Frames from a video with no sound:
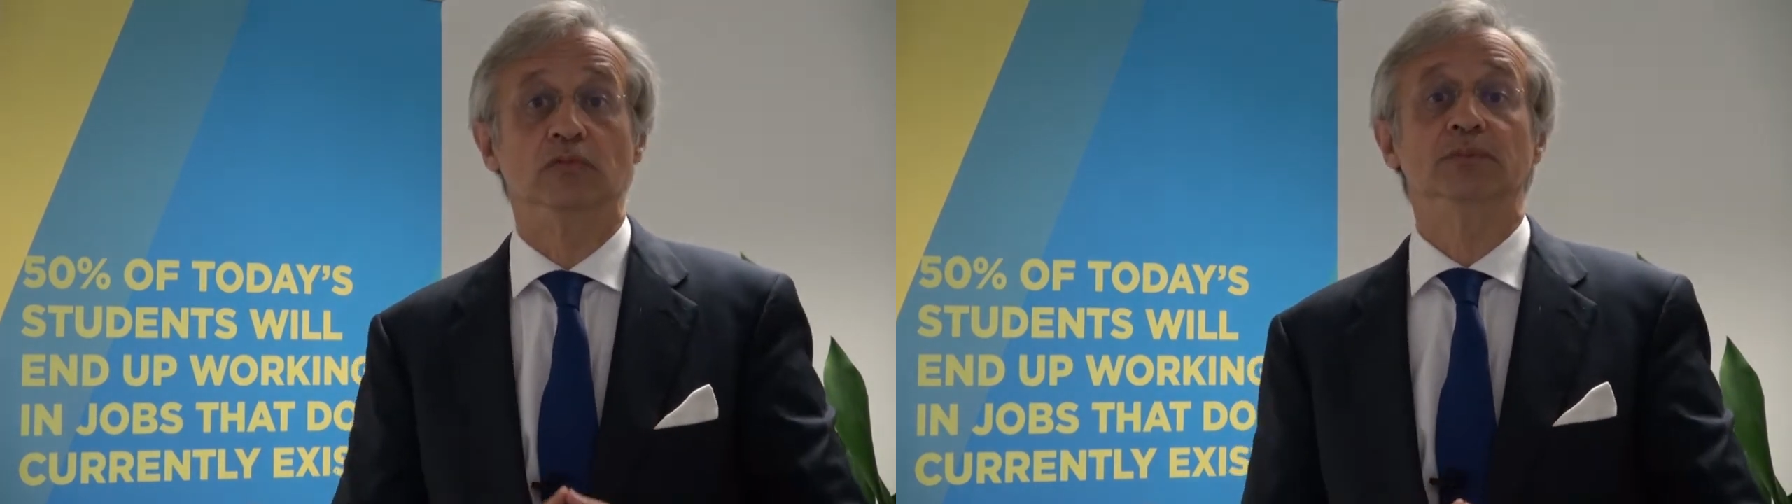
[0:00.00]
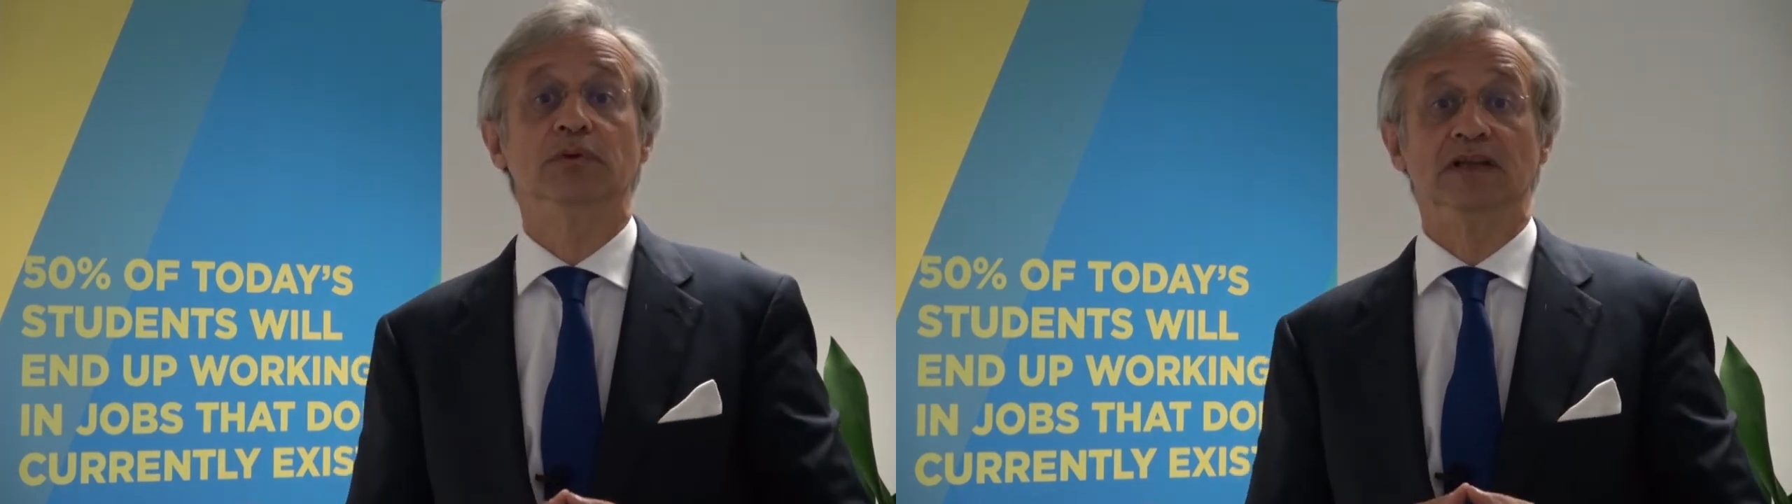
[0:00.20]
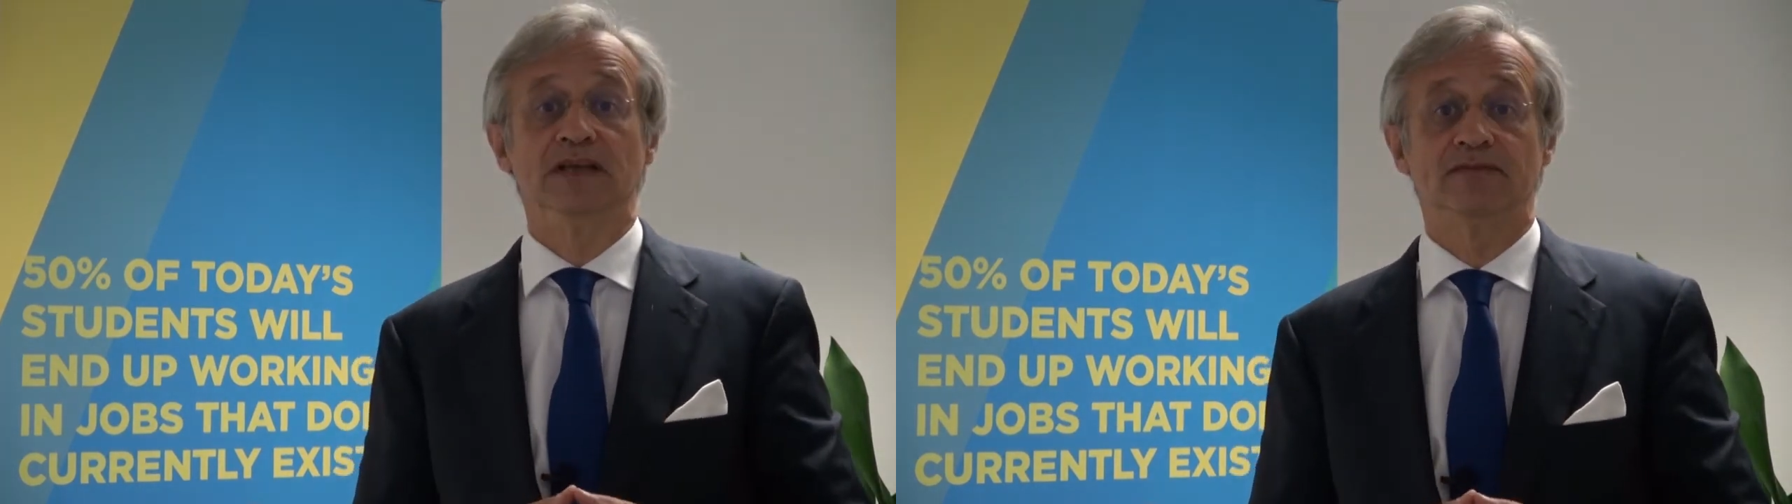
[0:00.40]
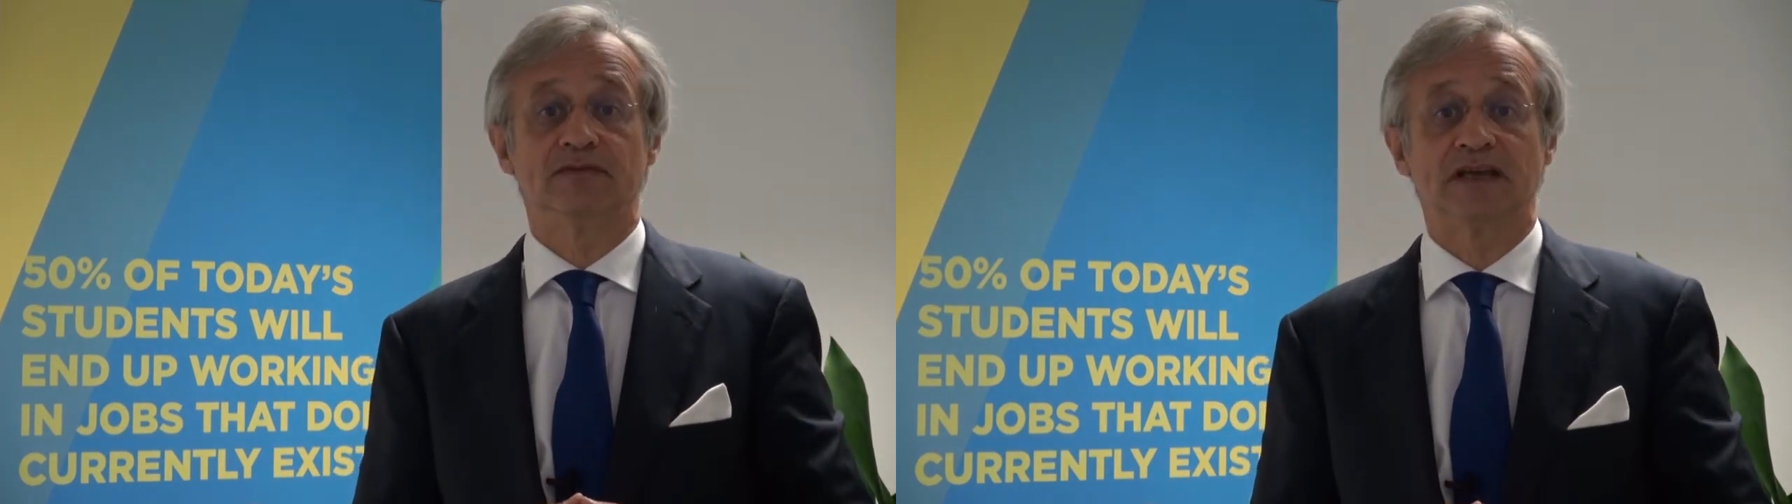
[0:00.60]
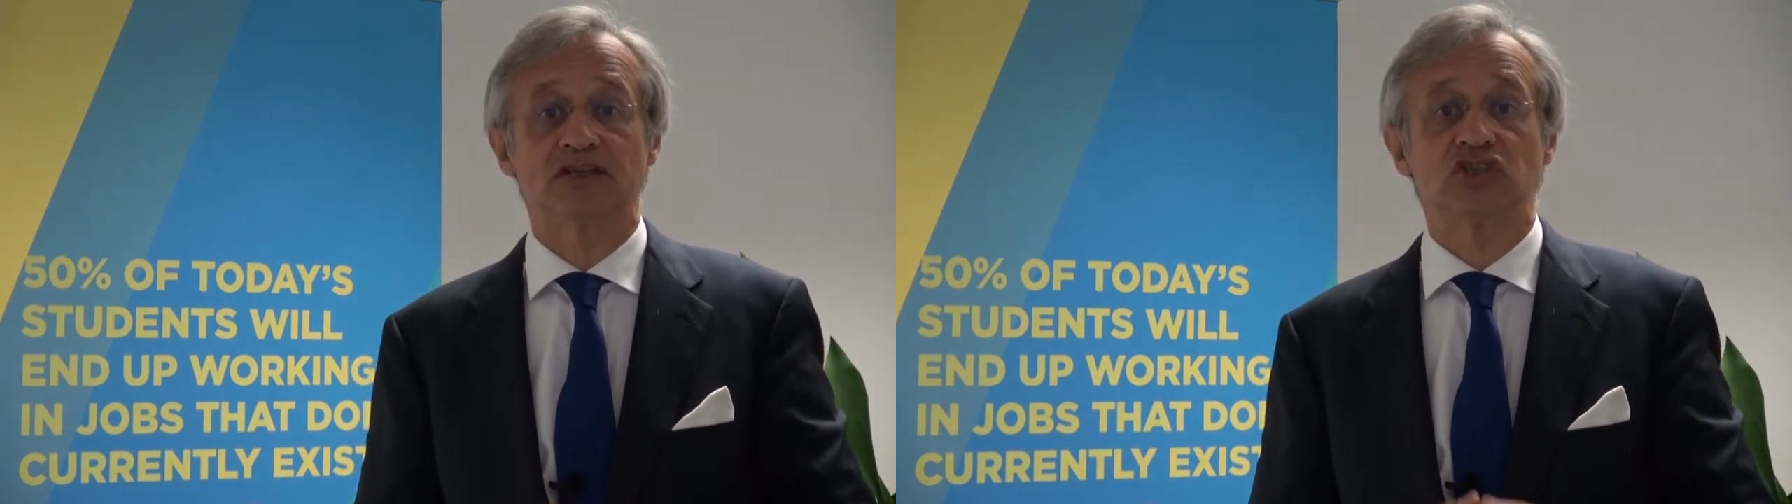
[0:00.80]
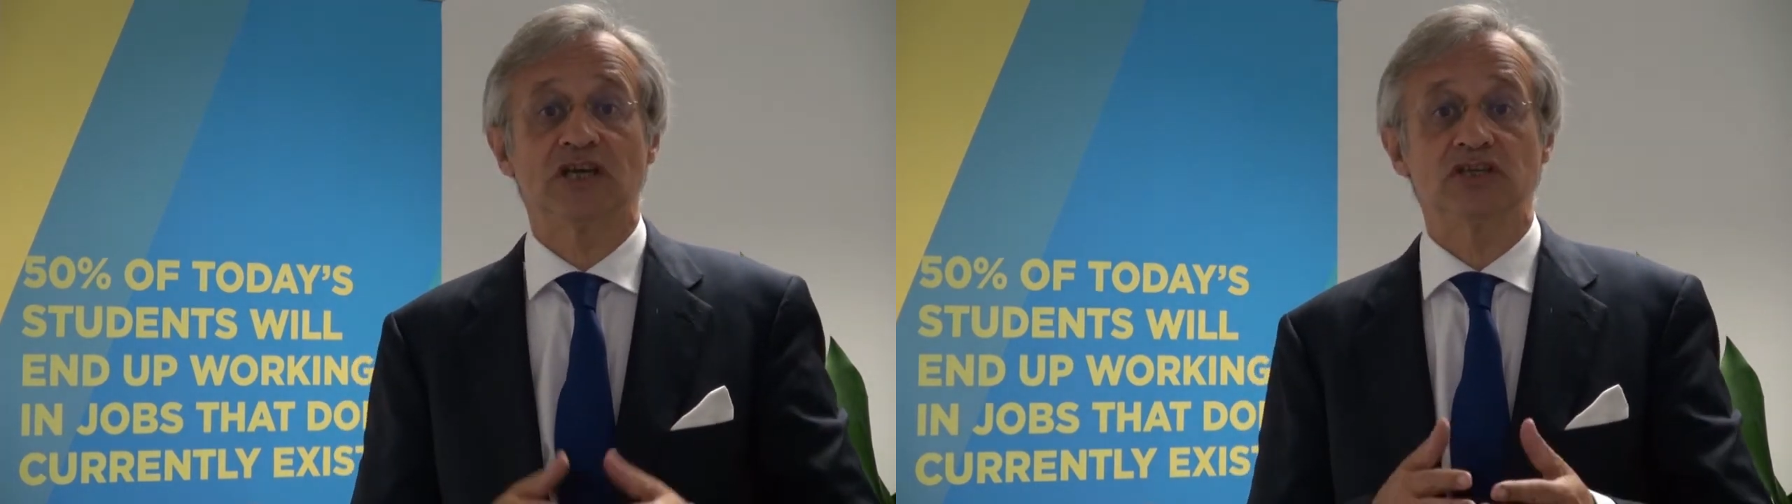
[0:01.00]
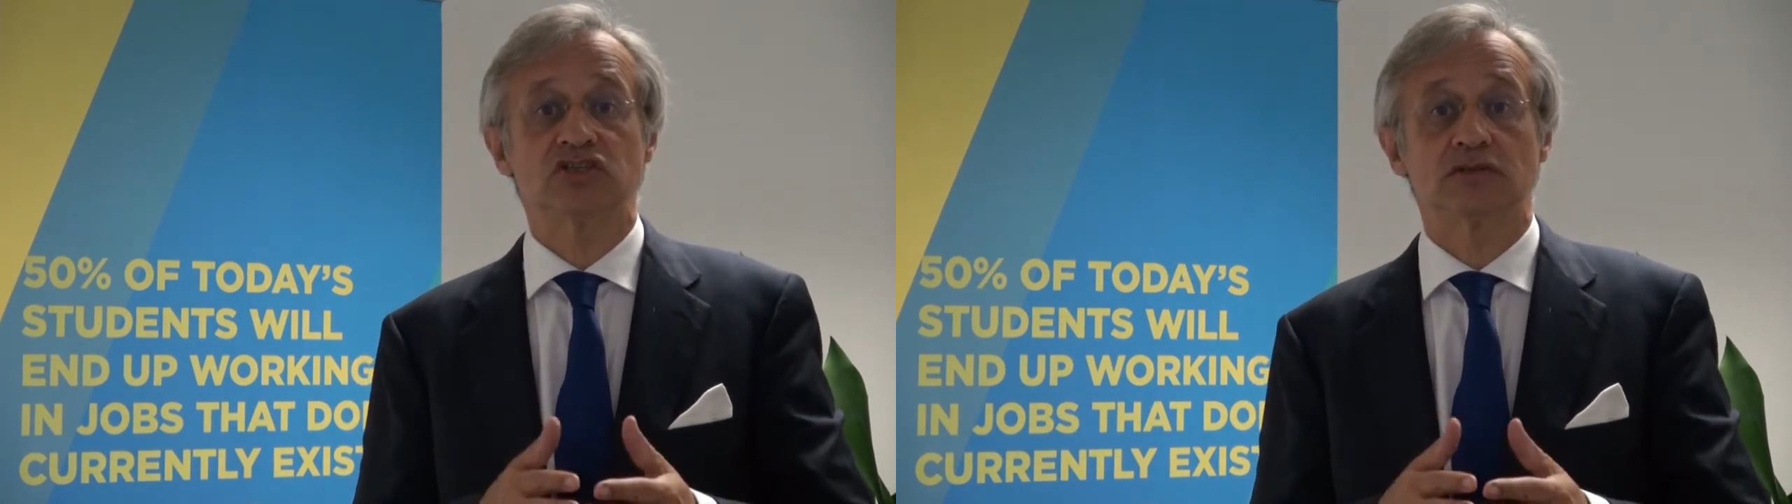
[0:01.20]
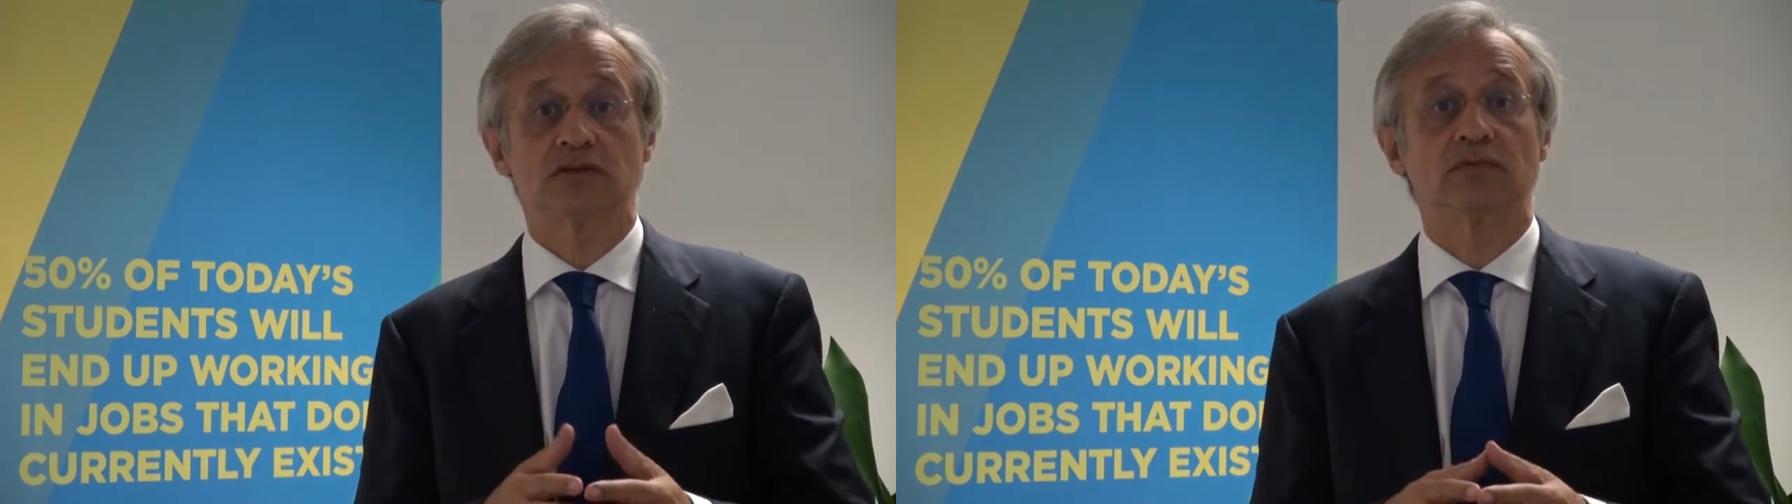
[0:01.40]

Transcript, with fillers: we believe that change